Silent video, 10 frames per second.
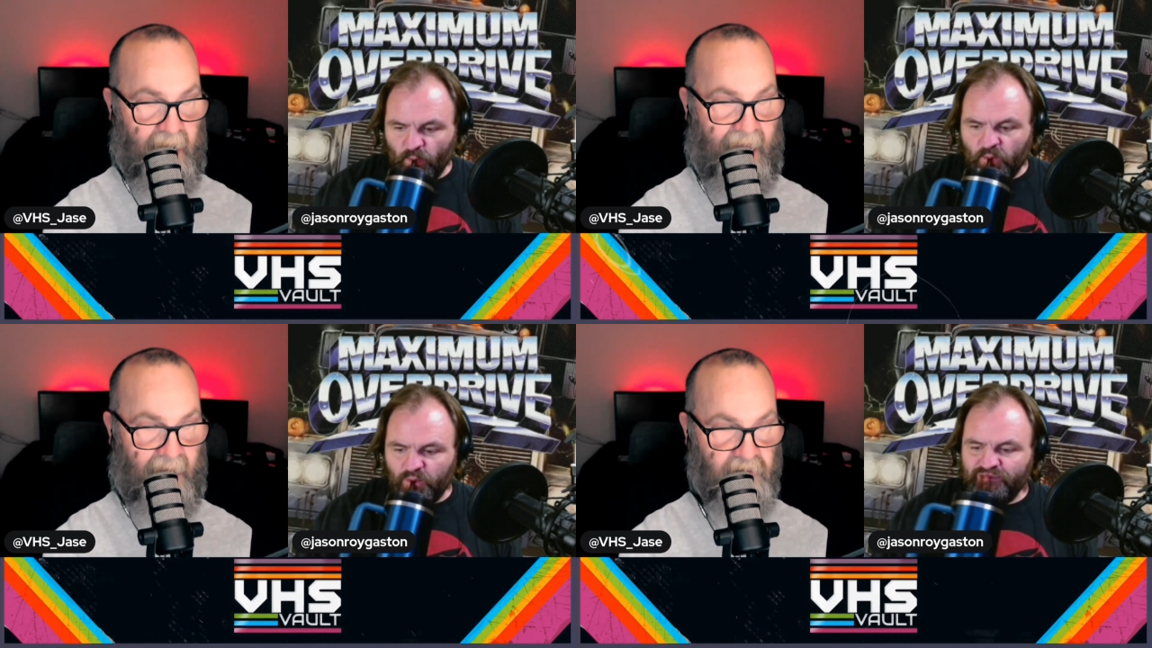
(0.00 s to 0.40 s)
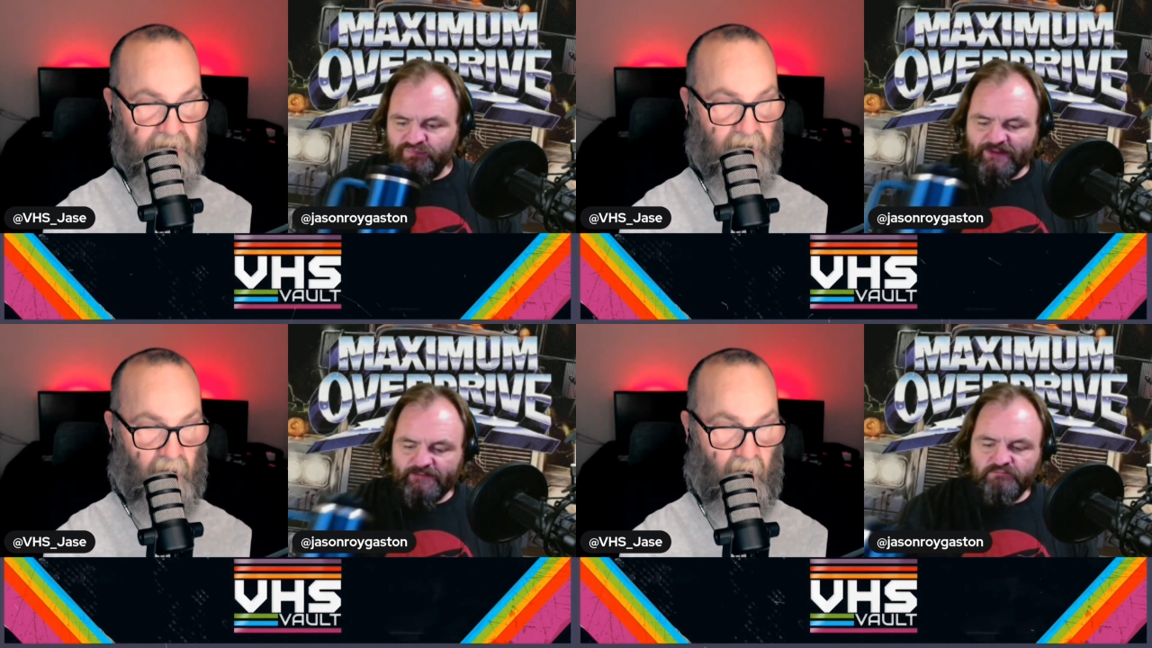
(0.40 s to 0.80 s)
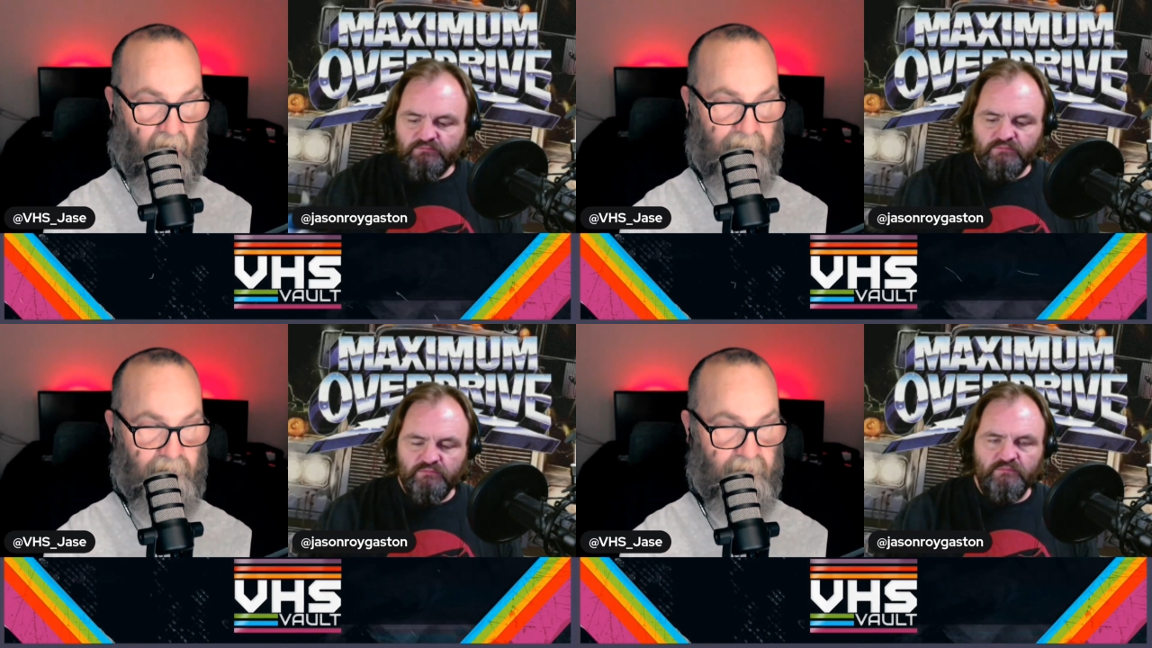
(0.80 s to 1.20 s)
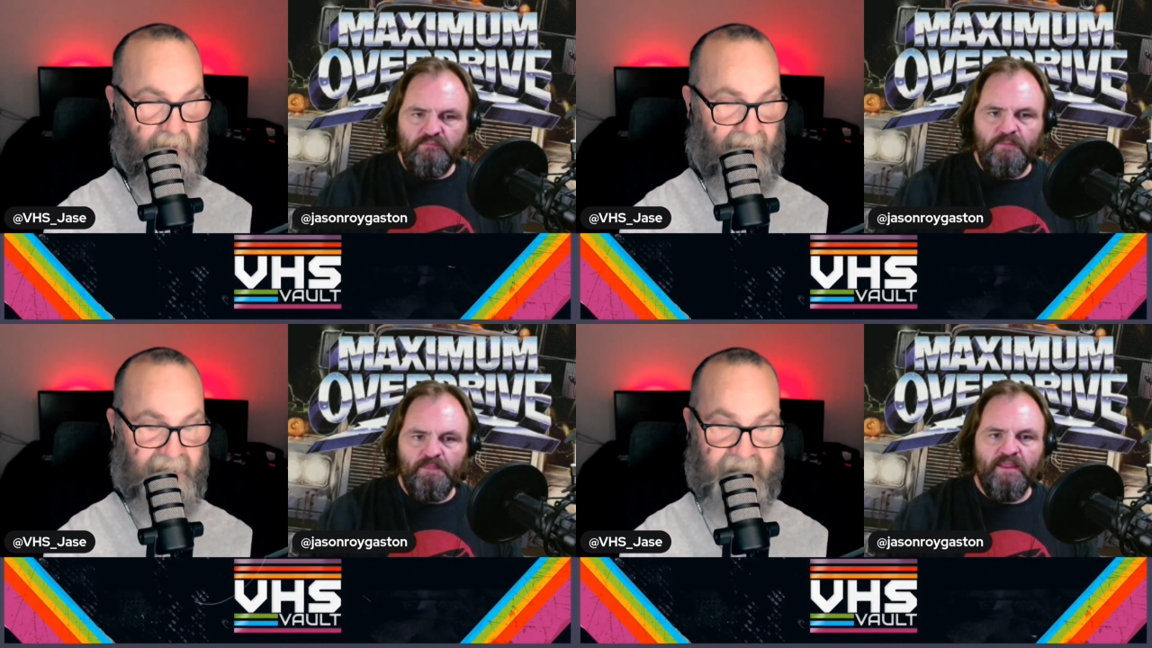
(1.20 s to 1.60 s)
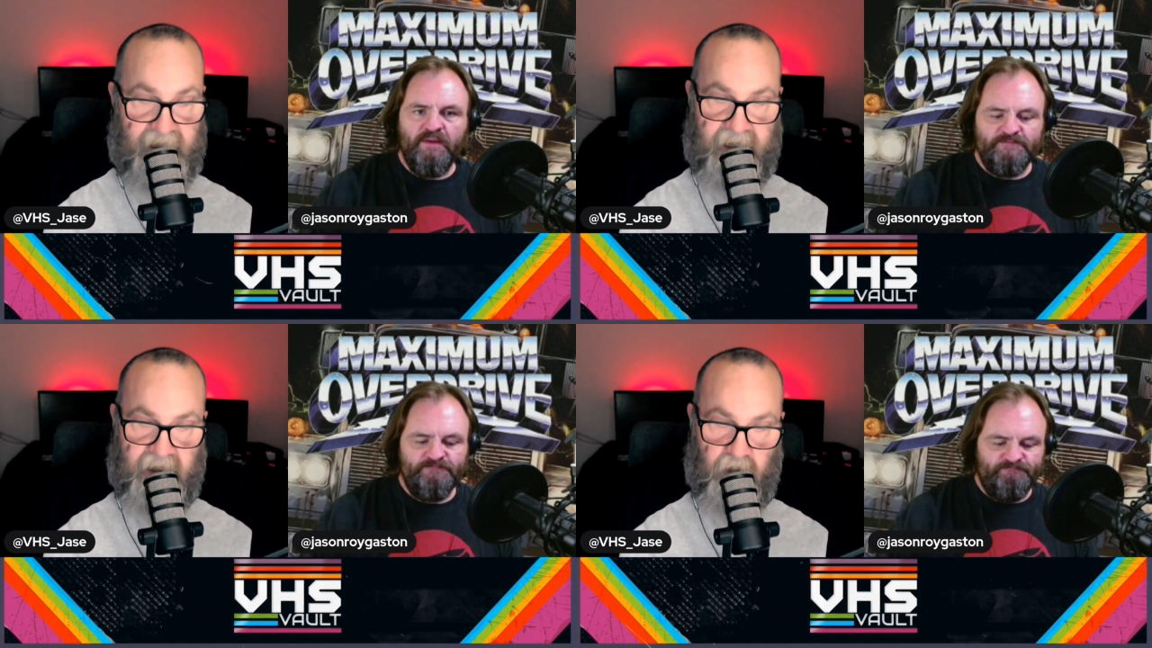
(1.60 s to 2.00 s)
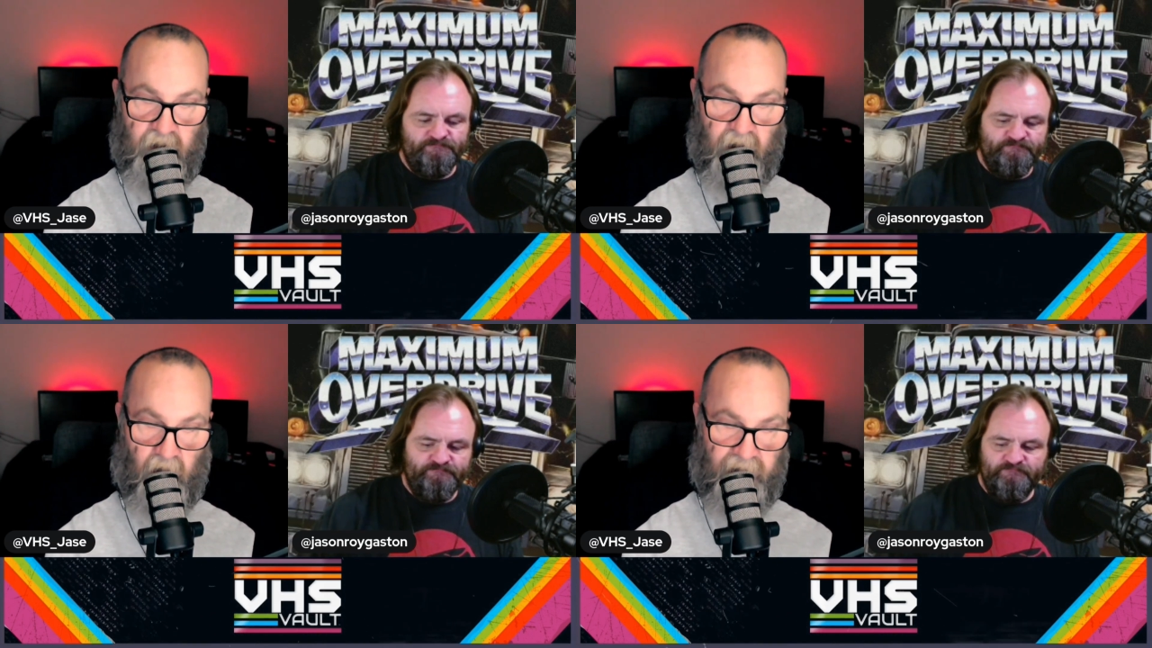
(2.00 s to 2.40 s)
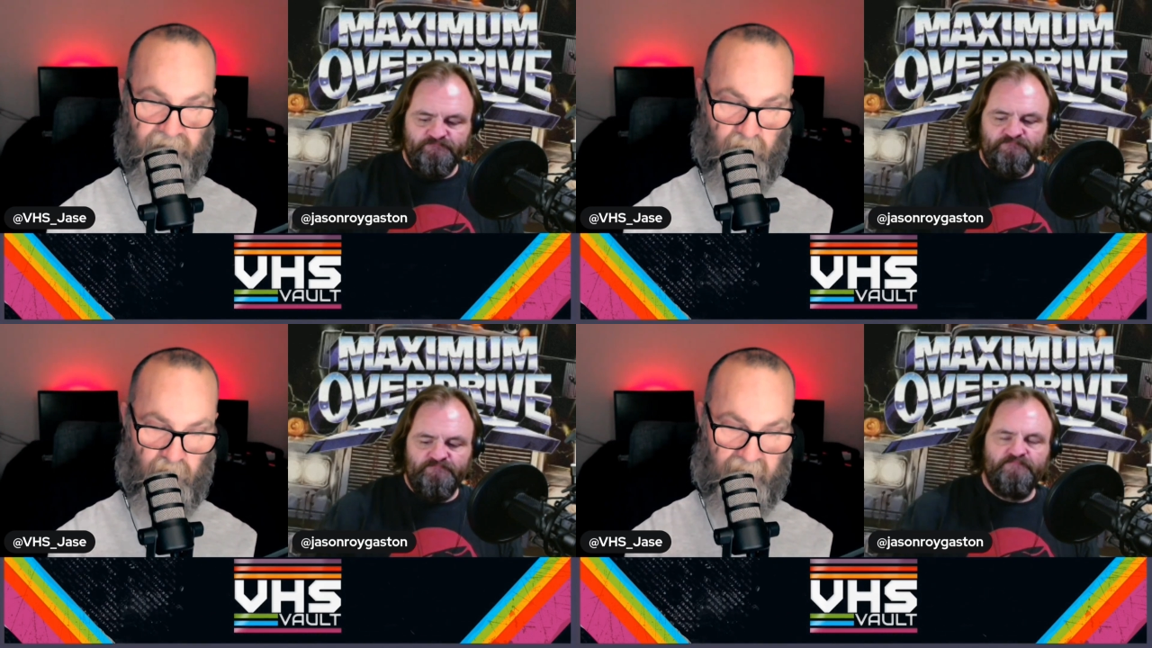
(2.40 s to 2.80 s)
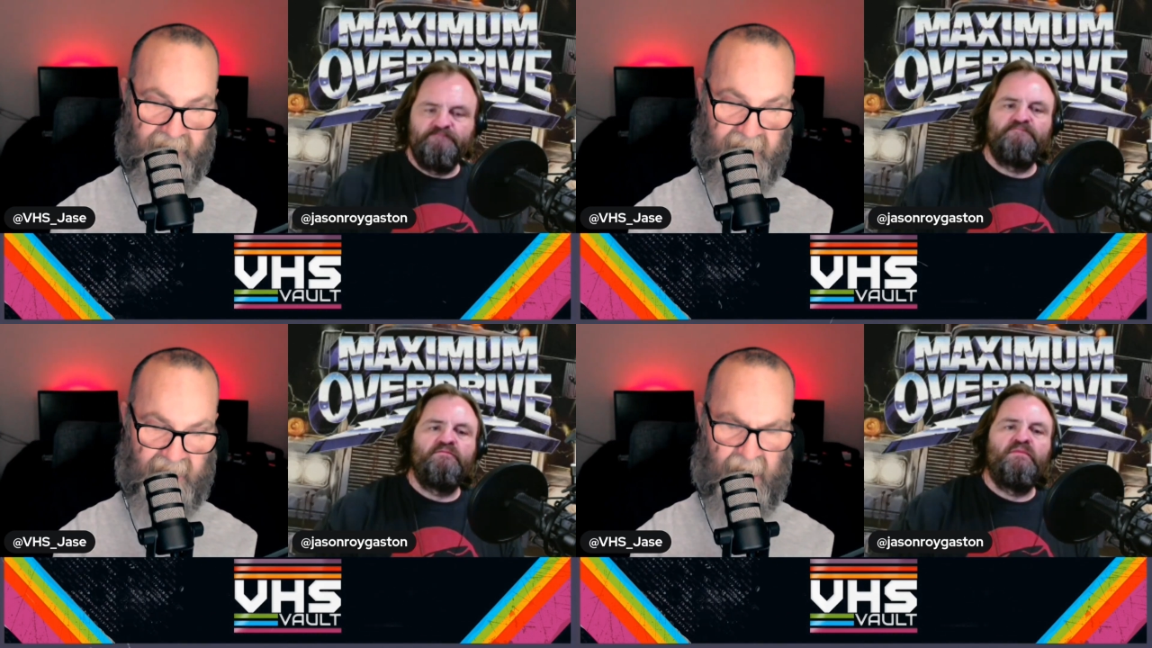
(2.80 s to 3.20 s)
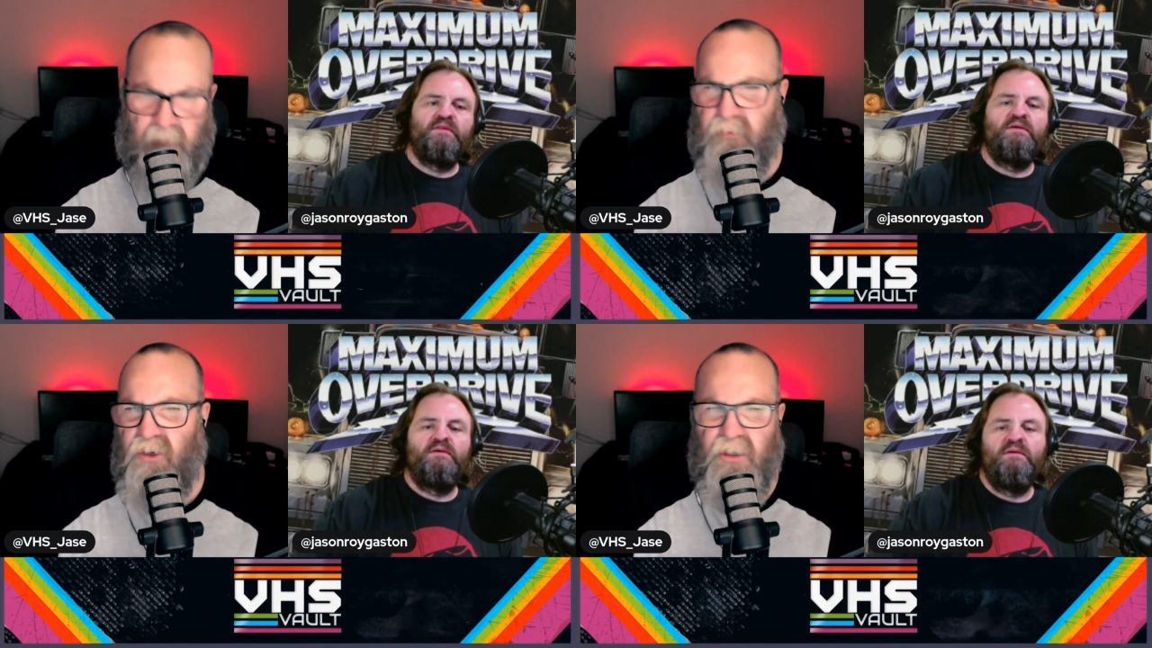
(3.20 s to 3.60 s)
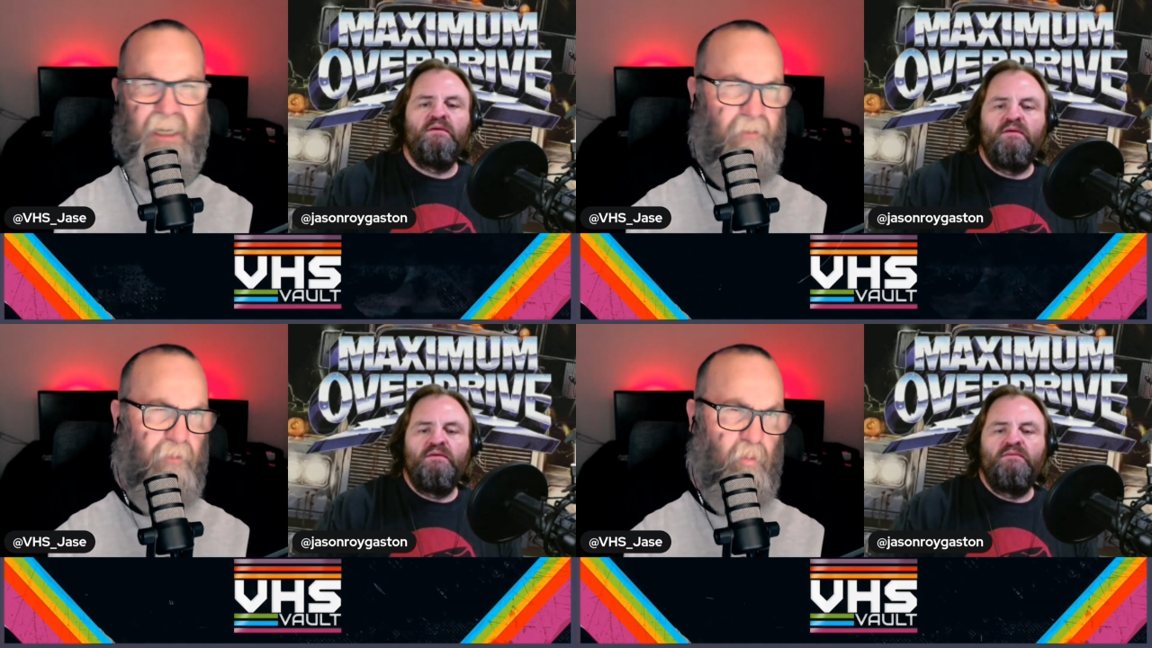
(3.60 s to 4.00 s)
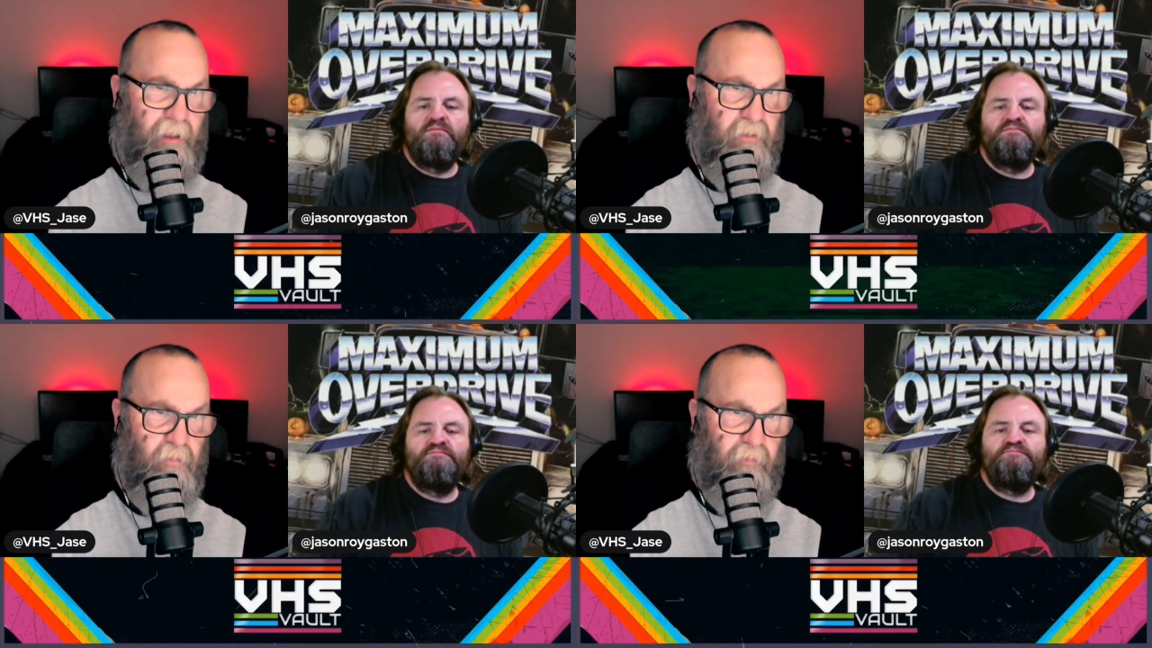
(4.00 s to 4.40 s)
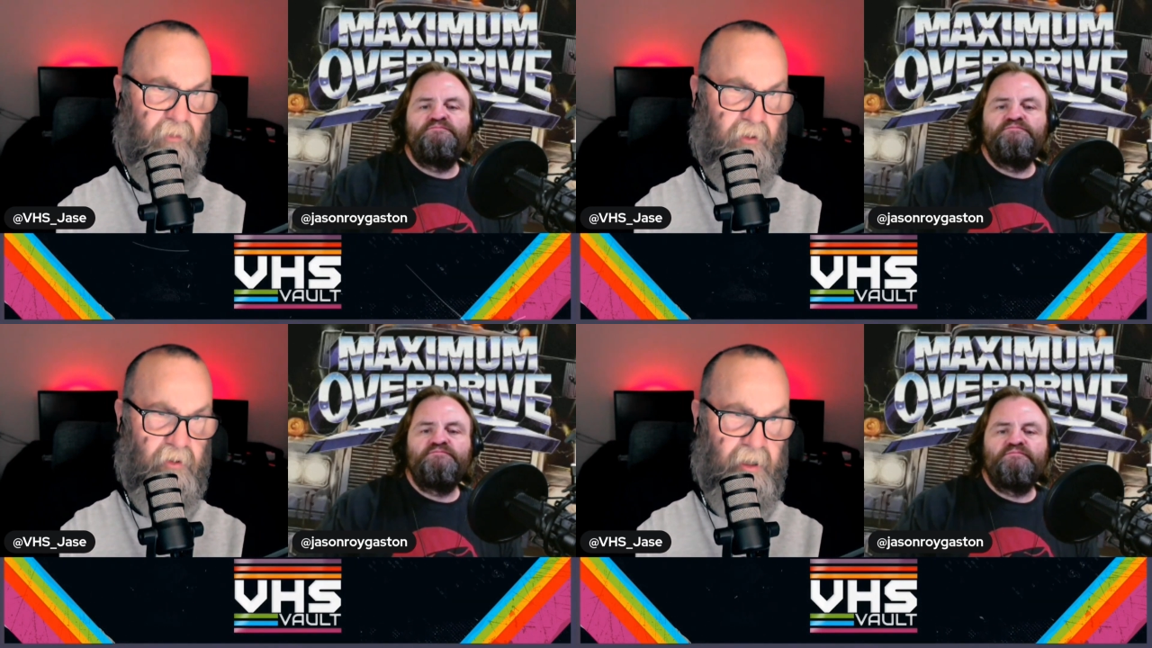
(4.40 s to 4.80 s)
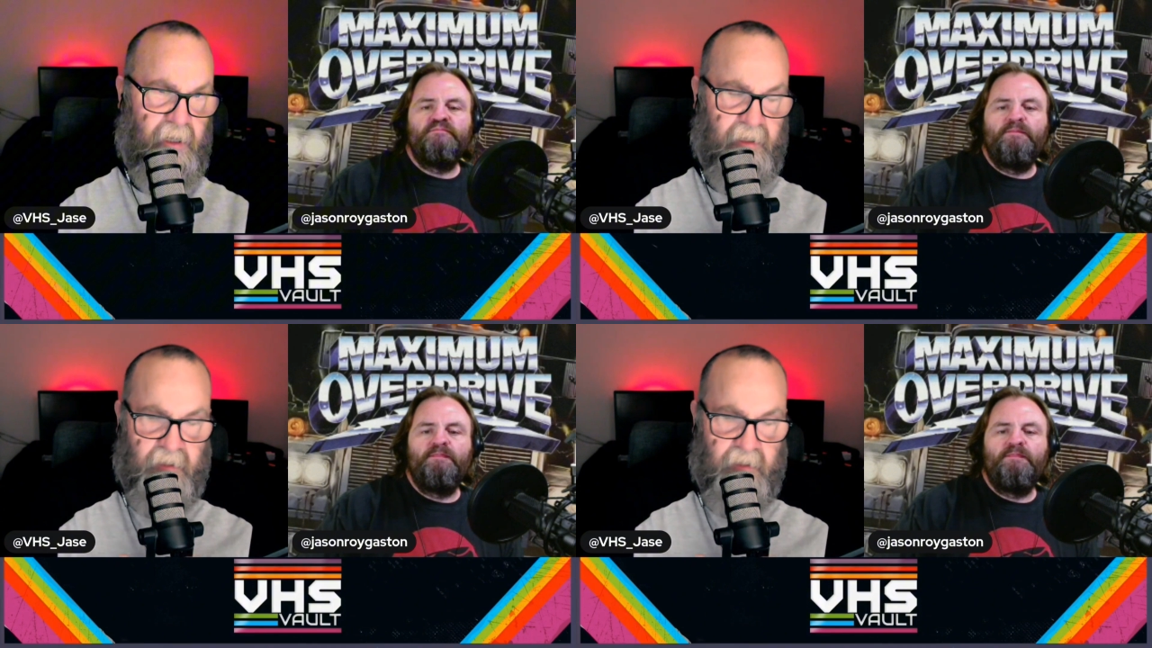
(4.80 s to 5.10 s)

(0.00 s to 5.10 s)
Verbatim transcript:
Speaker 1: at the time ACDC were knowing for releasing albums usually every once or every two years.